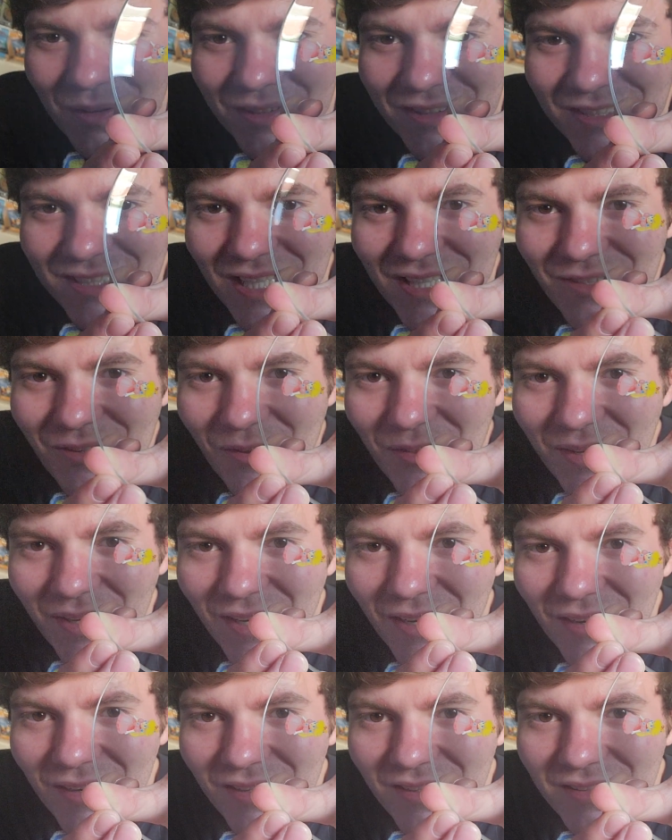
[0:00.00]
Just has all the
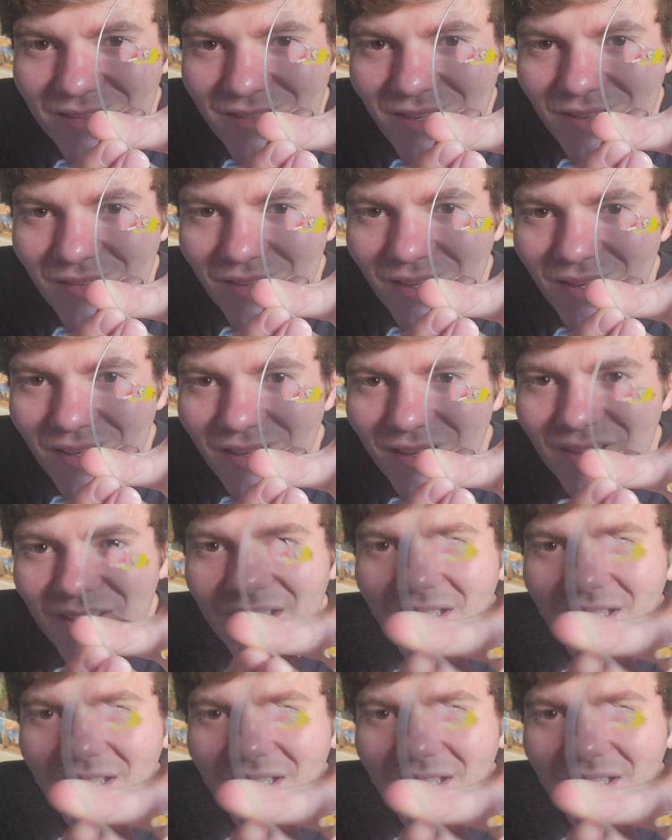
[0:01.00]
characters on there.